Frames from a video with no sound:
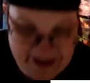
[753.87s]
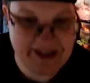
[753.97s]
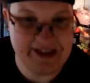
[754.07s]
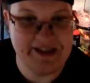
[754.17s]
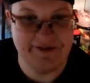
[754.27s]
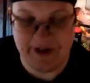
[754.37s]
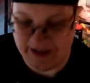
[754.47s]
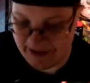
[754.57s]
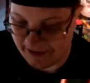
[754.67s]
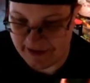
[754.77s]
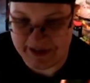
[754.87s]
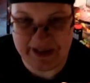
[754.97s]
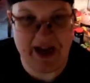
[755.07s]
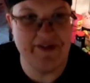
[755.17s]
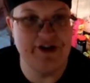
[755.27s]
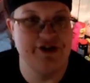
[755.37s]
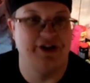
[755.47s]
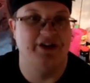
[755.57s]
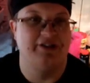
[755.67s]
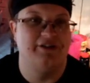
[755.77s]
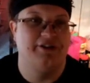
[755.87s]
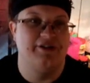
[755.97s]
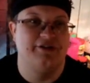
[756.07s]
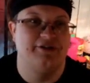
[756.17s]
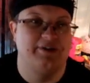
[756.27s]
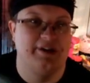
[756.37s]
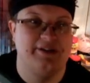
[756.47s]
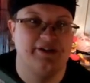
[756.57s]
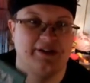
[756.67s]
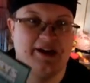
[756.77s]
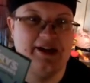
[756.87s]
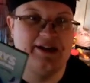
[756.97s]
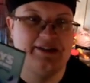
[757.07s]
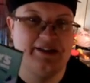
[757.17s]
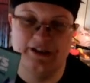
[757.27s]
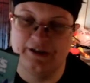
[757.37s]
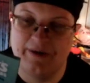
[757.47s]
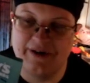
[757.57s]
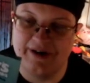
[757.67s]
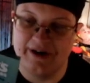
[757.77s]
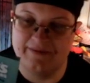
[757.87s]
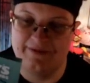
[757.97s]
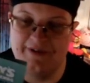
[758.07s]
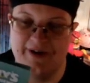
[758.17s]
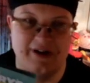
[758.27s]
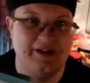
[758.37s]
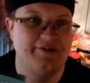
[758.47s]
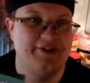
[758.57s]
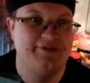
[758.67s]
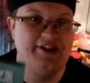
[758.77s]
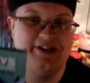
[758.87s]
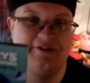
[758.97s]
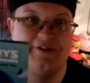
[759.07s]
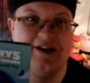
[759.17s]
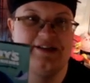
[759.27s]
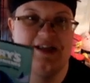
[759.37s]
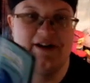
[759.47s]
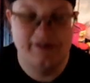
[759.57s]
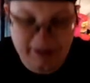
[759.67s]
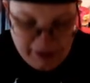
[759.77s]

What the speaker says: just a fun little scavenger hunt you can do with your kid at the aquarium for all of the fishy friends that are in the